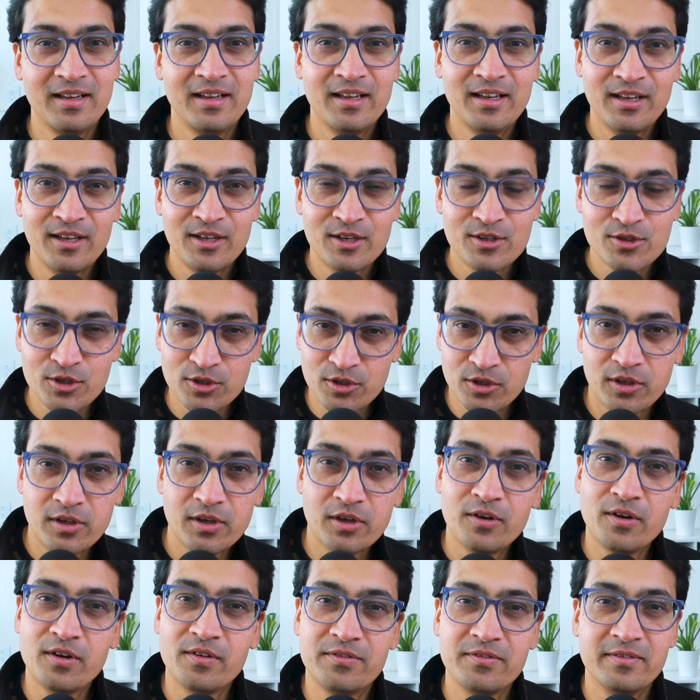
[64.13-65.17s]
So to kick
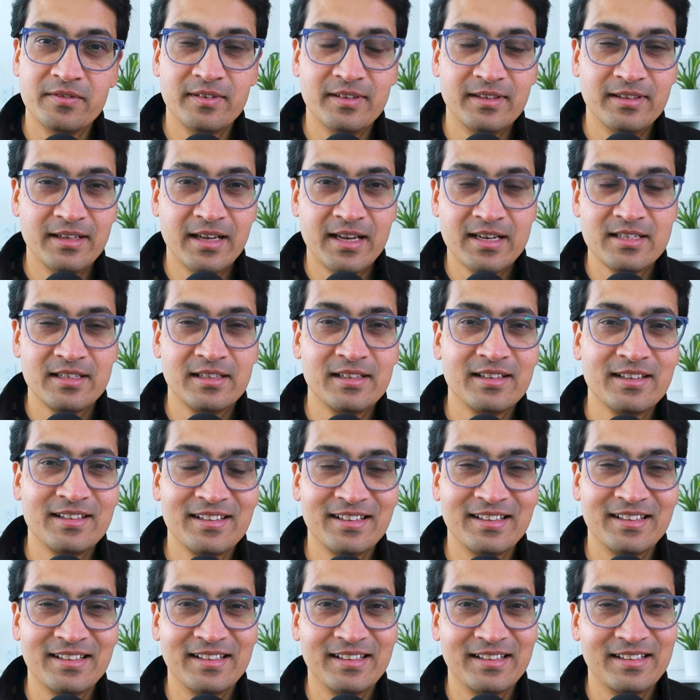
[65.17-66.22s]
off, Natalie,
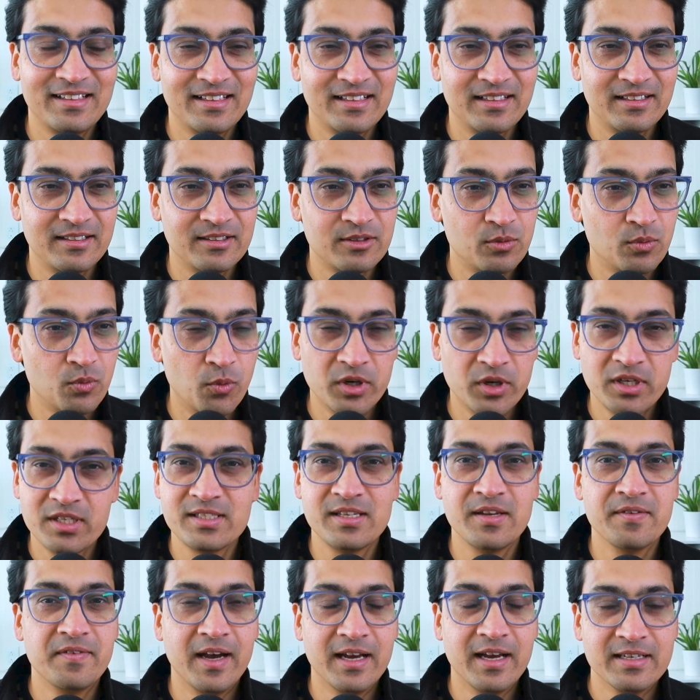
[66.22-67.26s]
what is
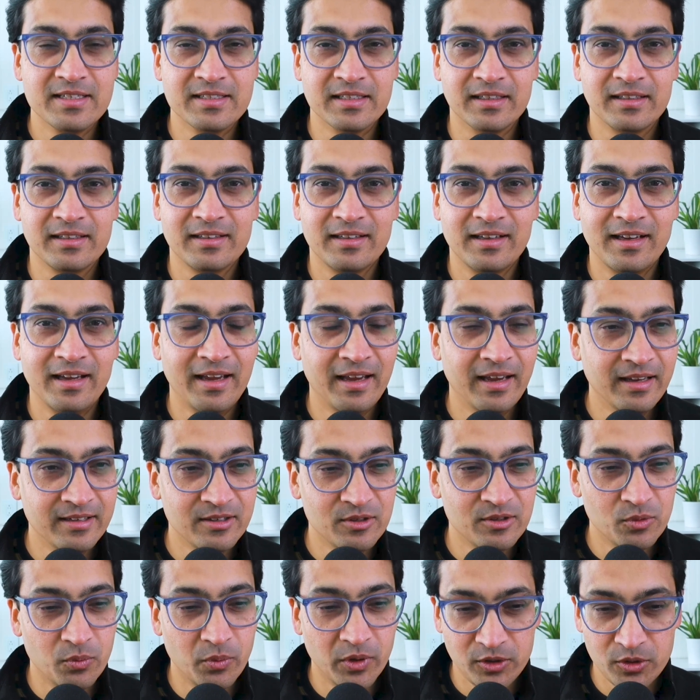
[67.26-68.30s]
Navatic?
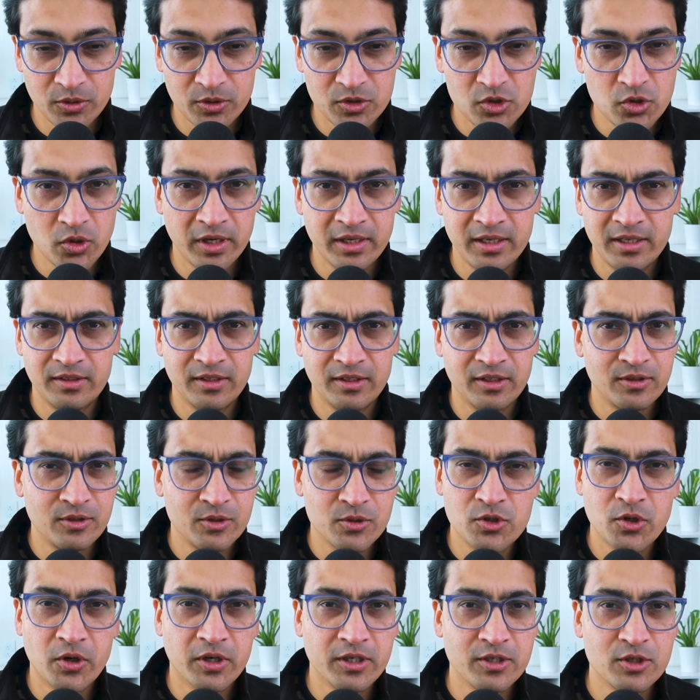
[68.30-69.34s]
And when you joined, I think you
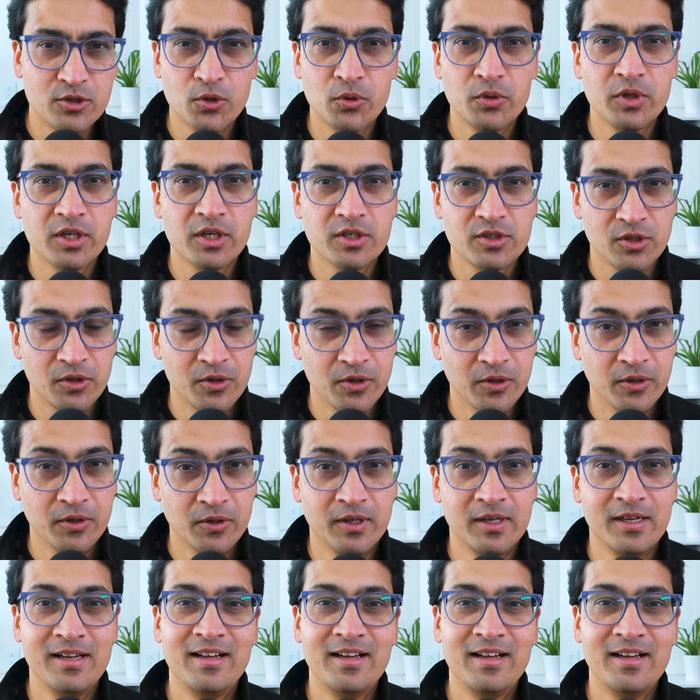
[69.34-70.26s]
joined 2 years ago.